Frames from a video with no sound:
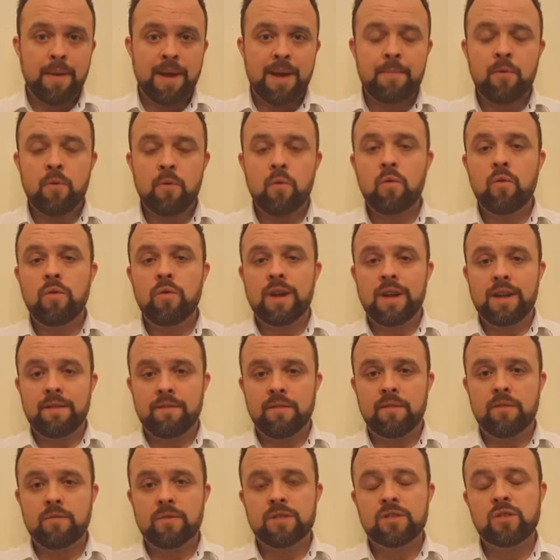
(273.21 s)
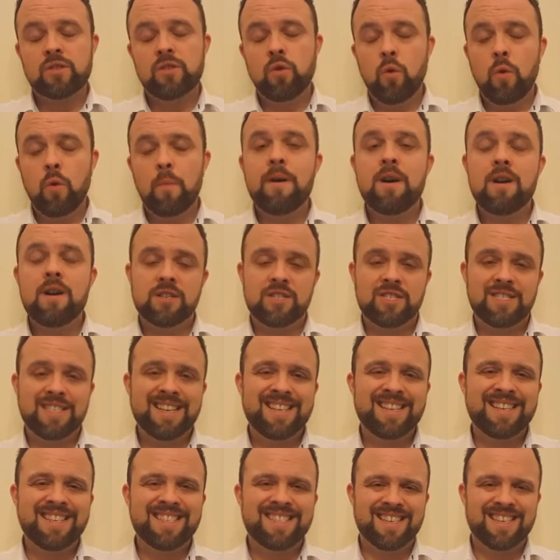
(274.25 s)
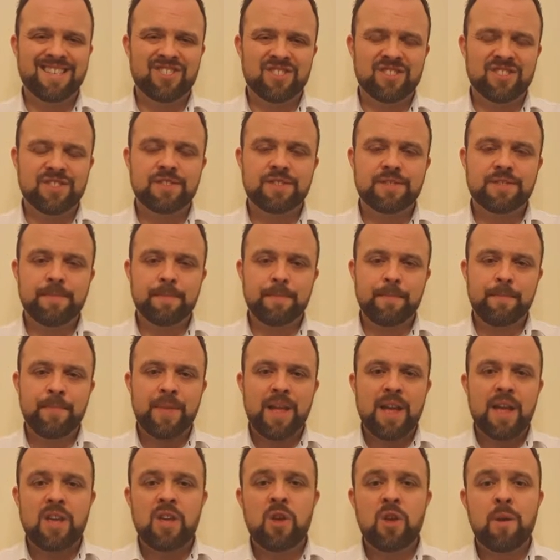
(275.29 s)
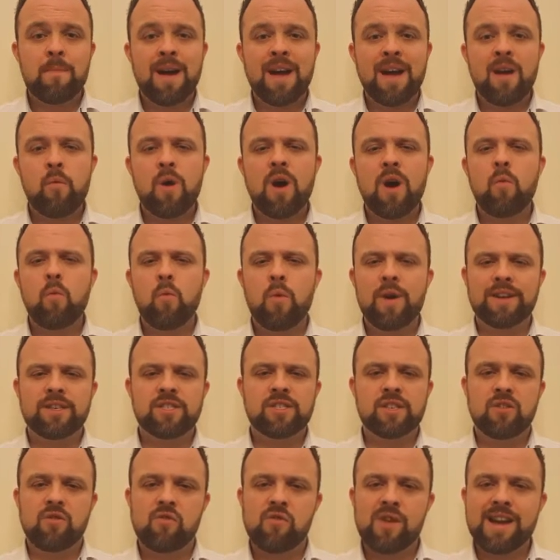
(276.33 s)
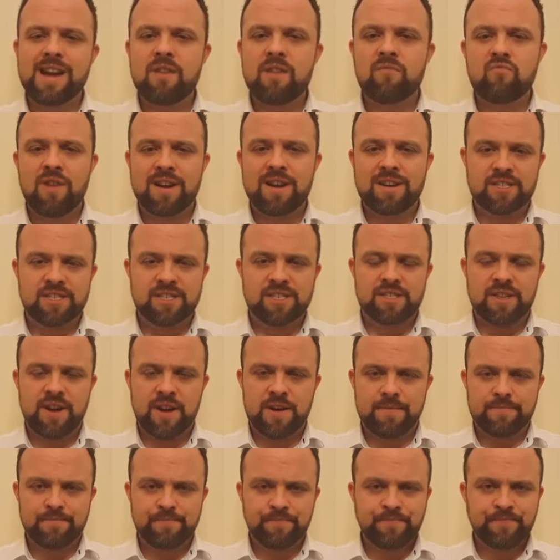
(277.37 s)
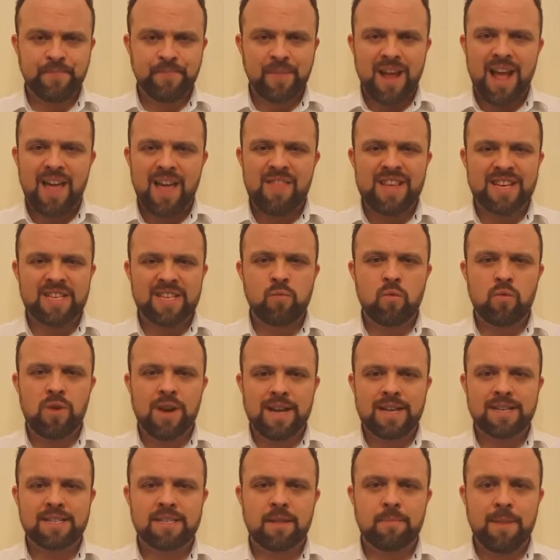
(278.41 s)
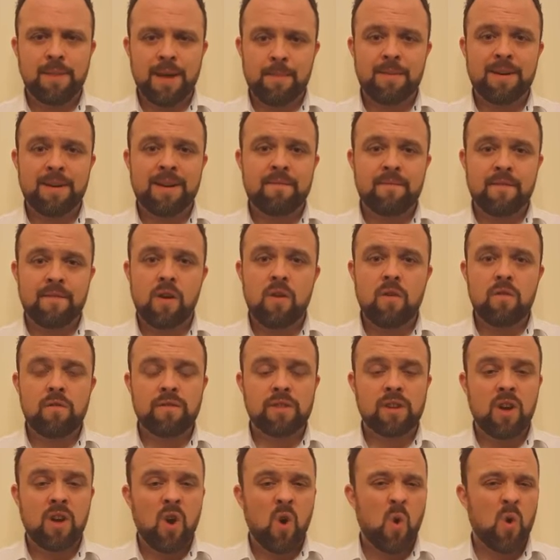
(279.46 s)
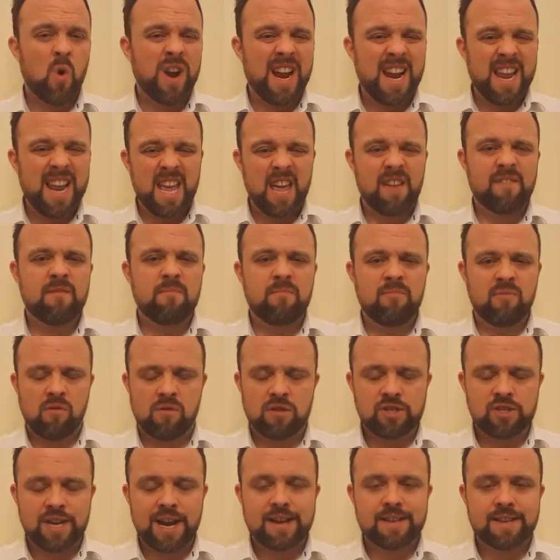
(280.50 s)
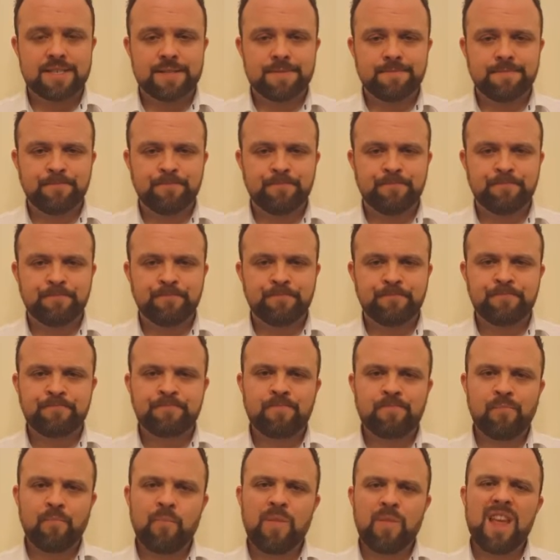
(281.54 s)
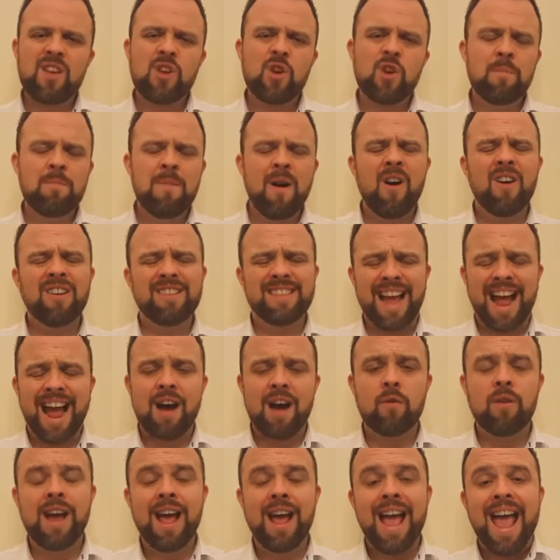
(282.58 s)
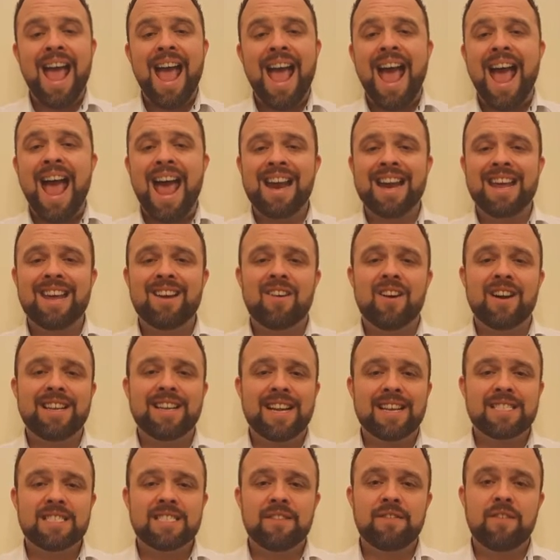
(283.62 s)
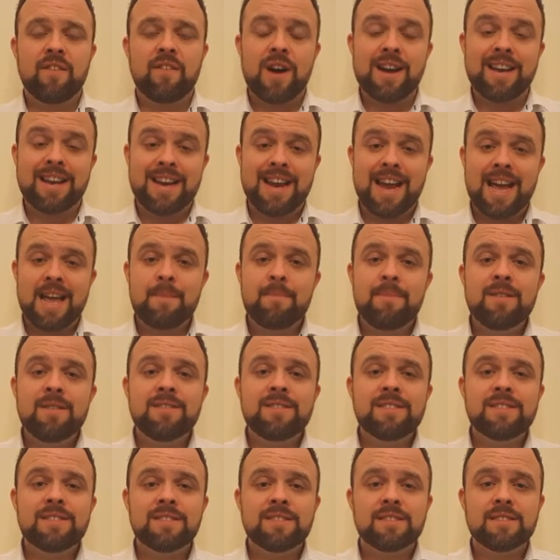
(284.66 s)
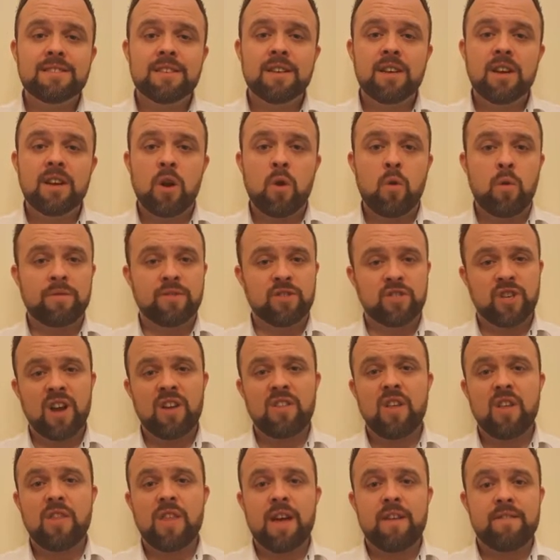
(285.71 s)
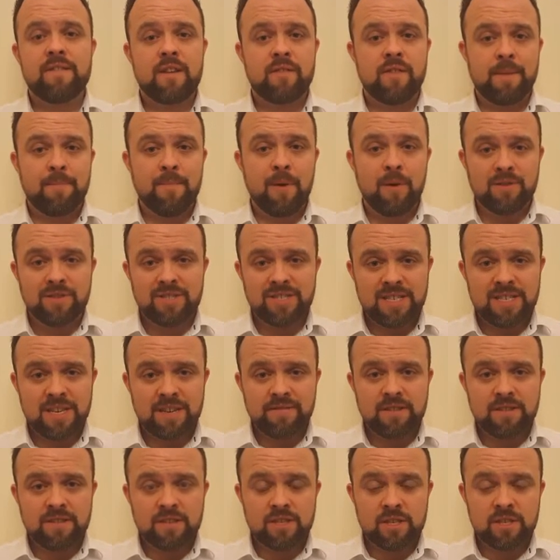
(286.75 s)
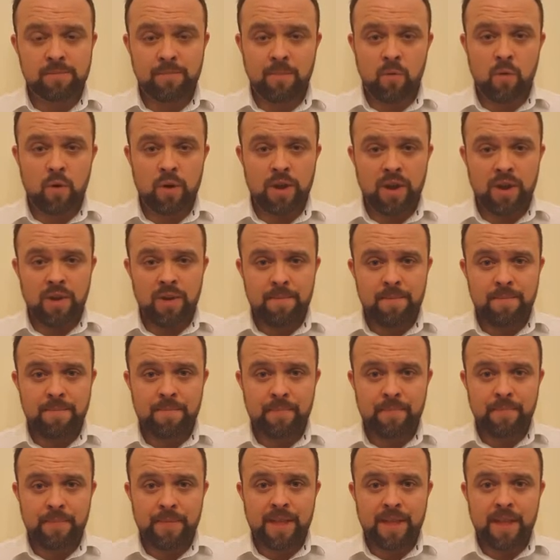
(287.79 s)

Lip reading: the people that influence your purchasing decisions, you may well wish to create a register, and this will list the people involved on any given project. You can mark down any identified enablers who have shown that they're very positive to support you,